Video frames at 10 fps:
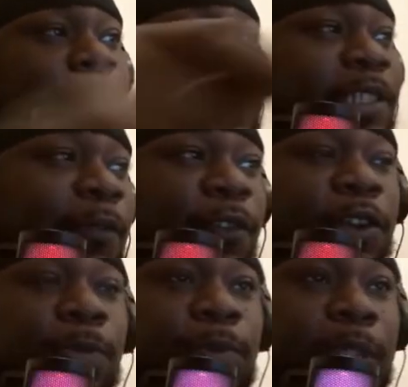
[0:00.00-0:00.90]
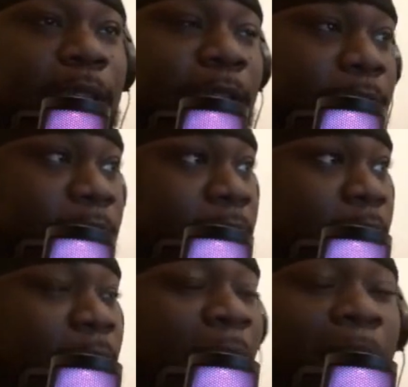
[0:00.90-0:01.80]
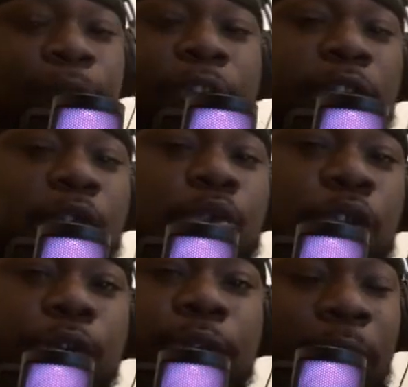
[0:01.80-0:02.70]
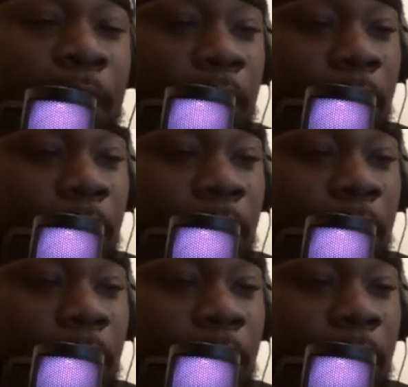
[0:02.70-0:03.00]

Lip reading: up 7 of them things after Little Dirk